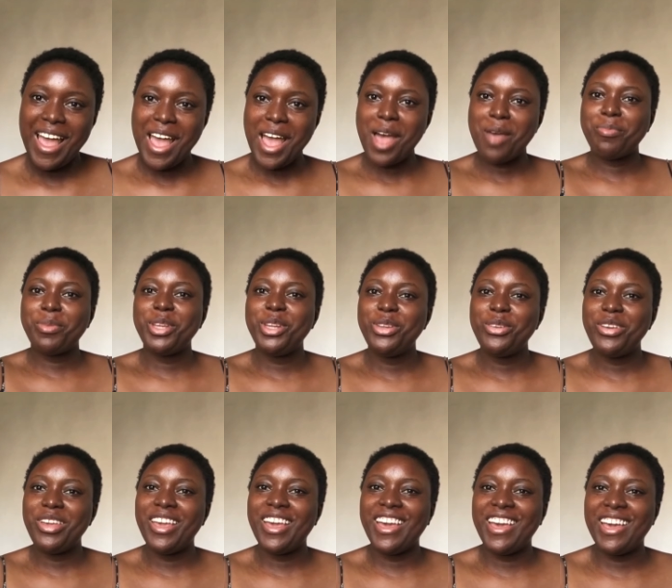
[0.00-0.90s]
happy new
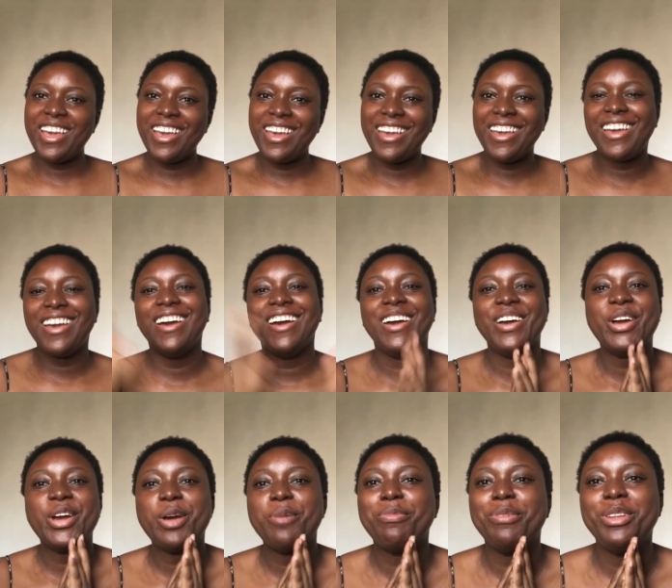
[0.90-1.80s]
year
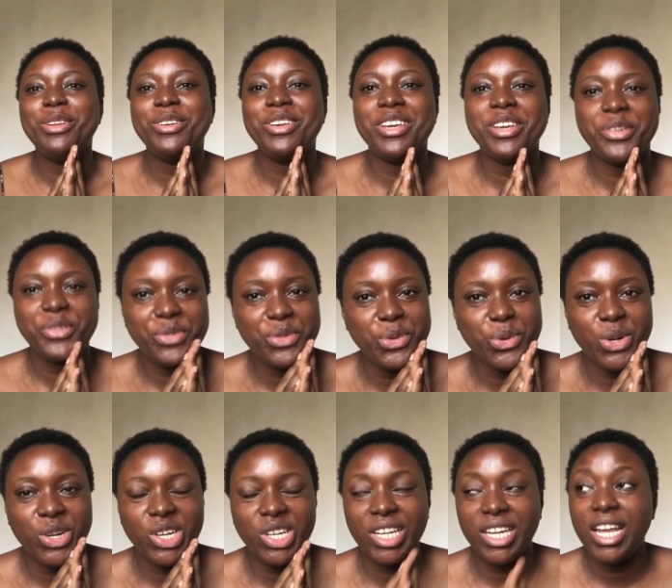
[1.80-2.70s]
happy new year
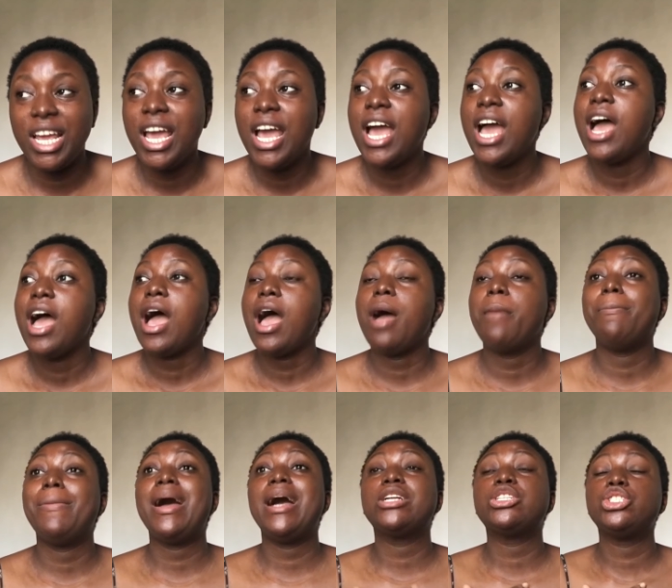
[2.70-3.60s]
everyone i'm
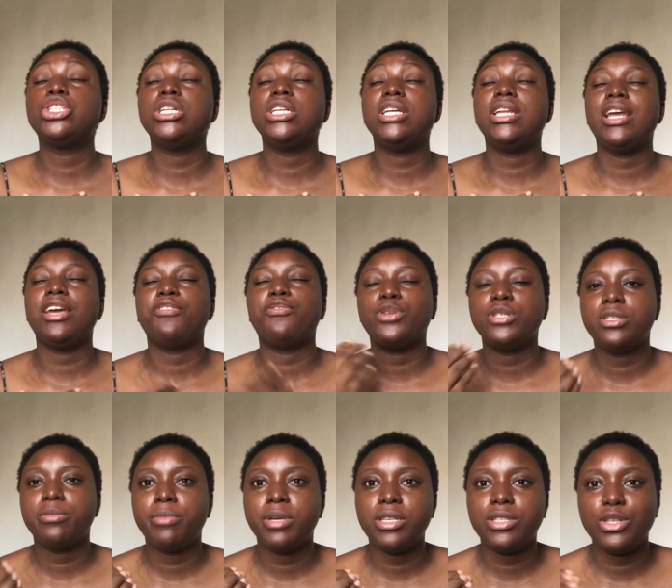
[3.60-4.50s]
actually like
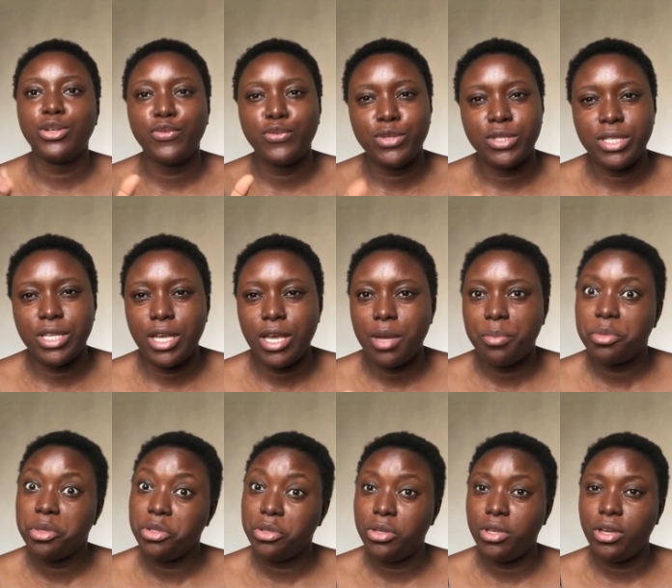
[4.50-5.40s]
forcing myself to say happy
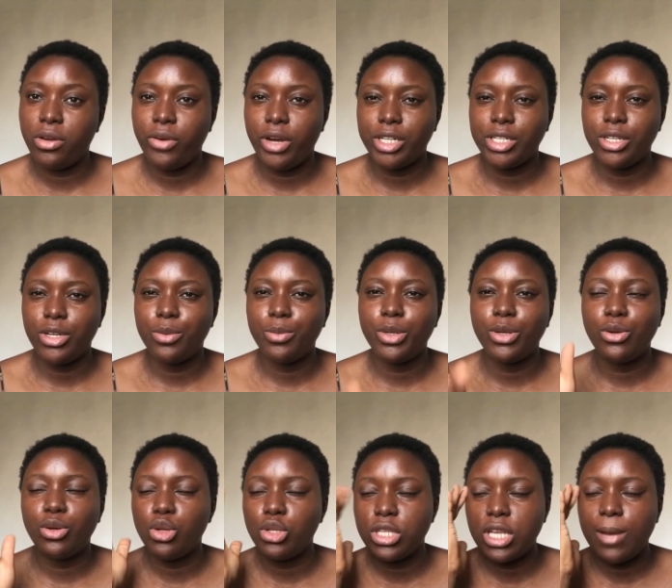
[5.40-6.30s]
new year right now
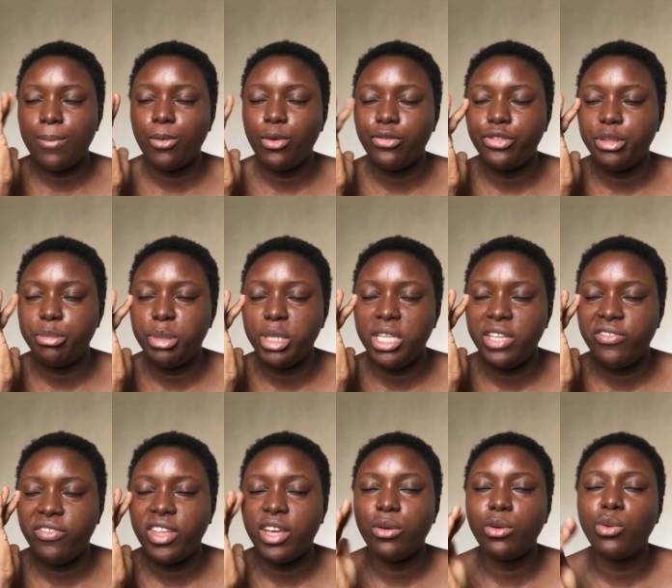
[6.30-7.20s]
because i'm of the belief
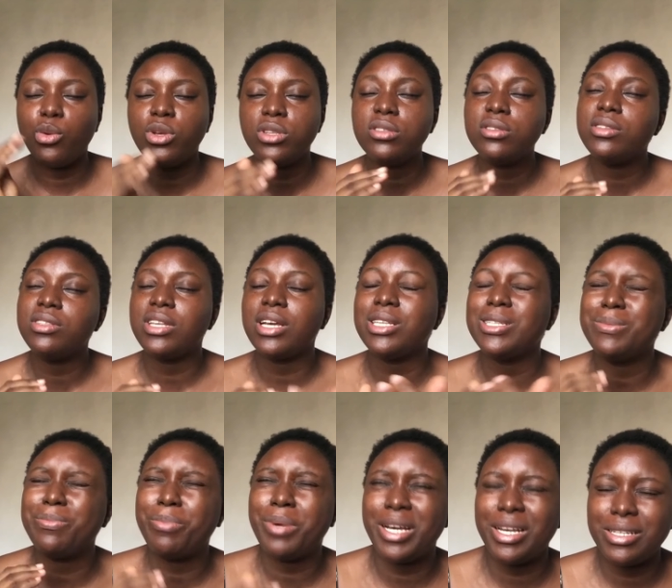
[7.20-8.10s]
that once it has
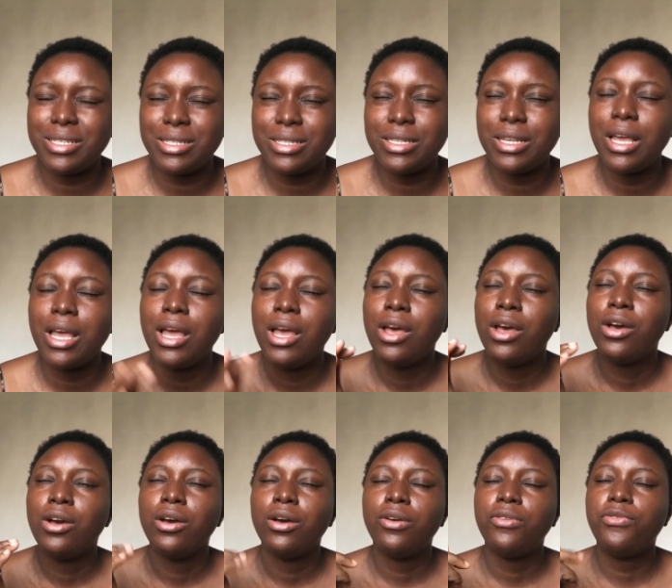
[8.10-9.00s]
passed
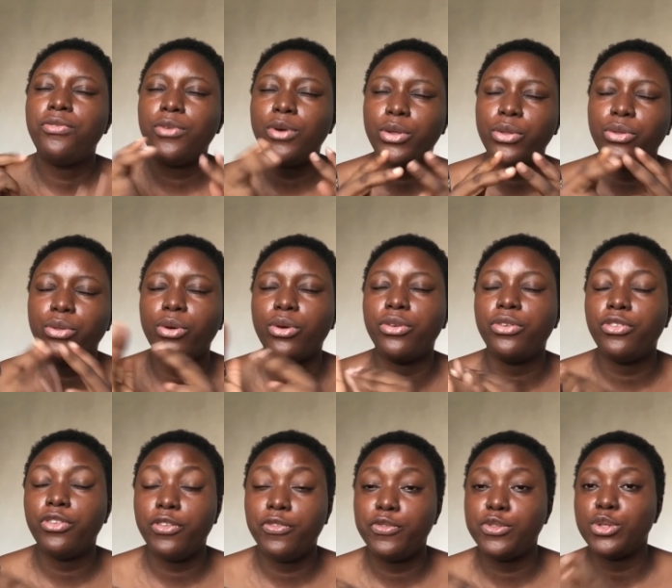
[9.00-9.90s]
4th or
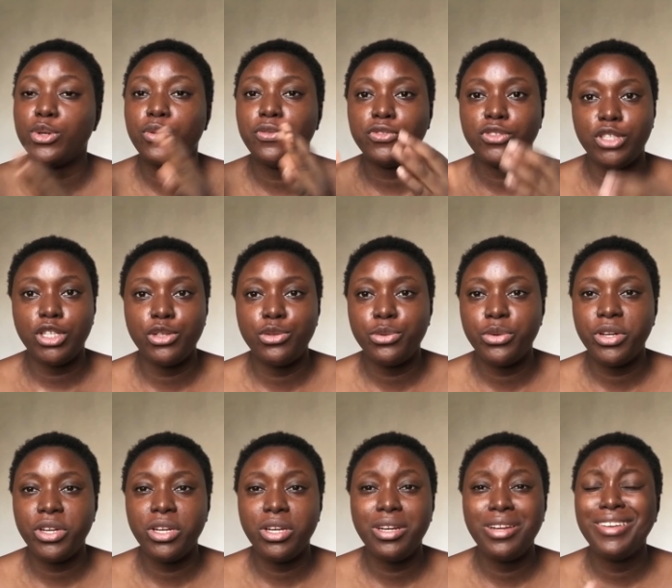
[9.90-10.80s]
5th of
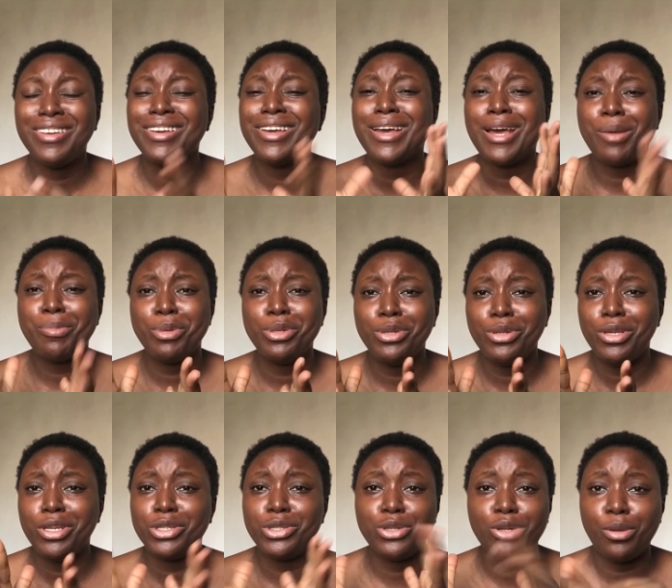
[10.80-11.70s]
january happy new
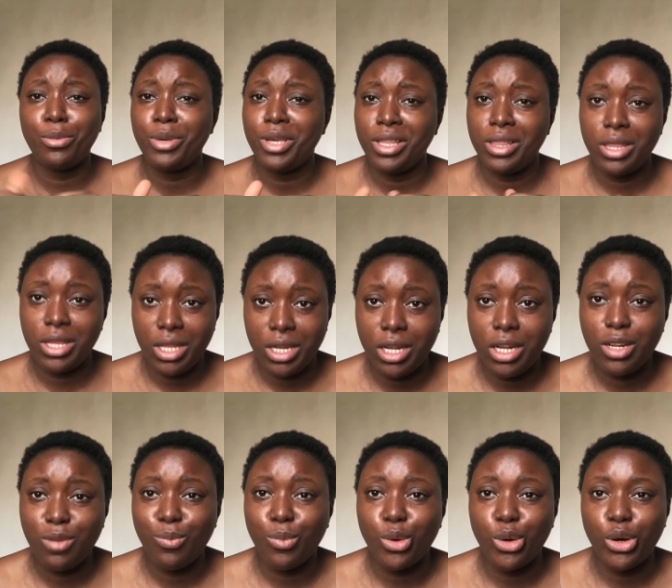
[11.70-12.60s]
year should not be a thing
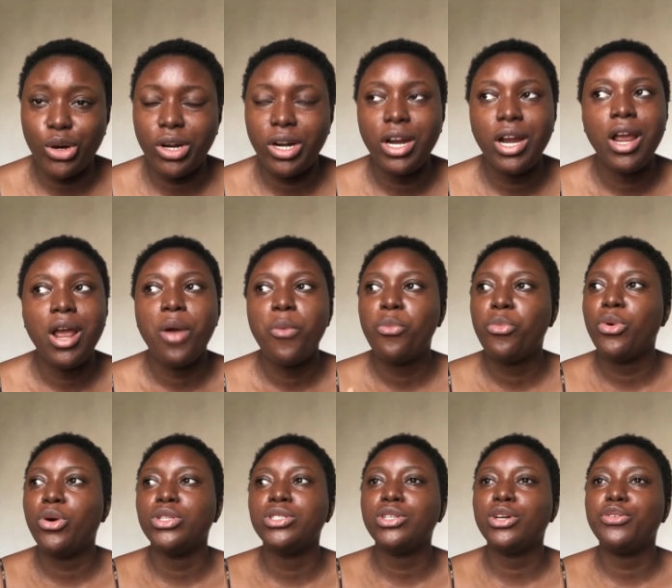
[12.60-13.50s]
anymore
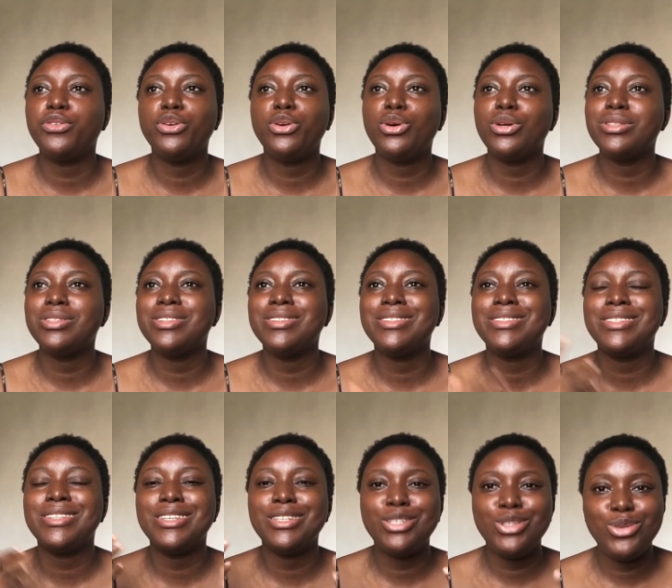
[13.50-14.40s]
but of course it's
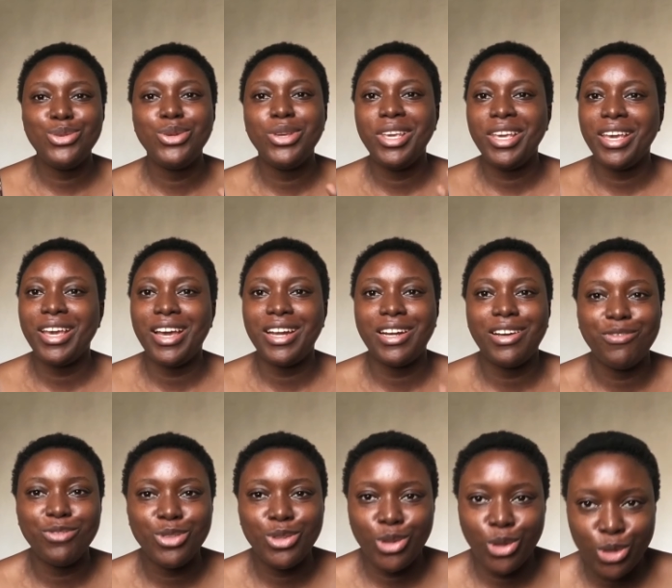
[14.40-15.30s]
a new year and
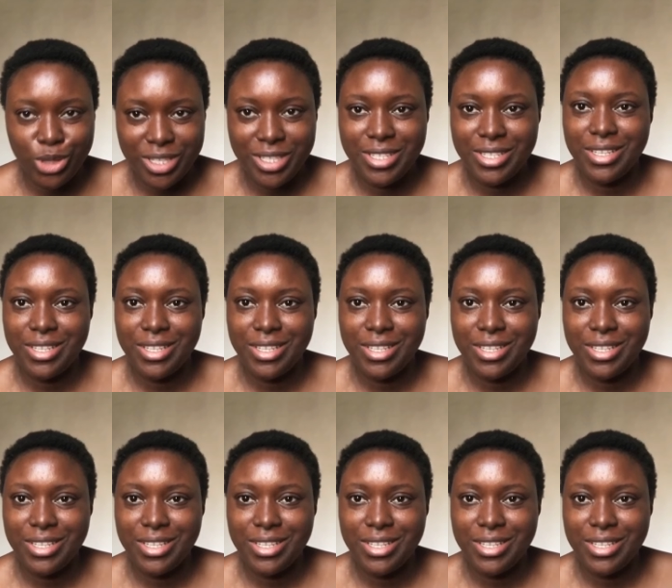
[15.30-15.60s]
i've not